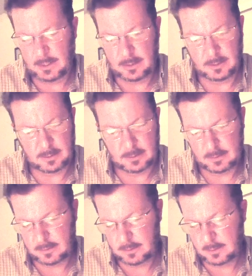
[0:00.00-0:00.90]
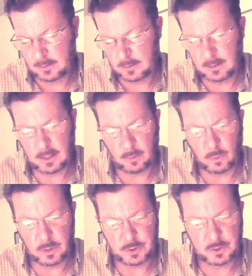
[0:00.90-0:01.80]
I put it
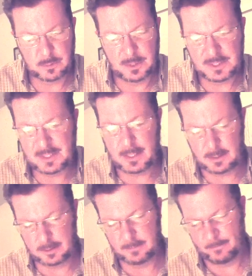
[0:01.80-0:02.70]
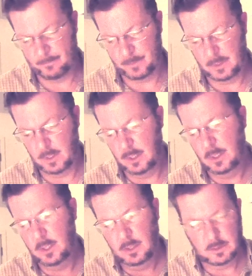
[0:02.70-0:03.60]
in ice water for 10 minutes
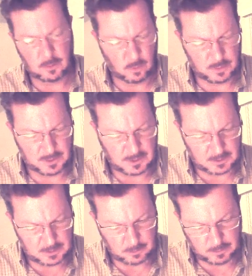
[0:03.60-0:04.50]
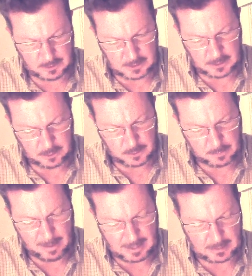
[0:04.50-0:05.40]
and got
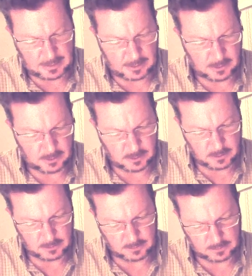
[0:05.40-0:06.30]
it where it should be set.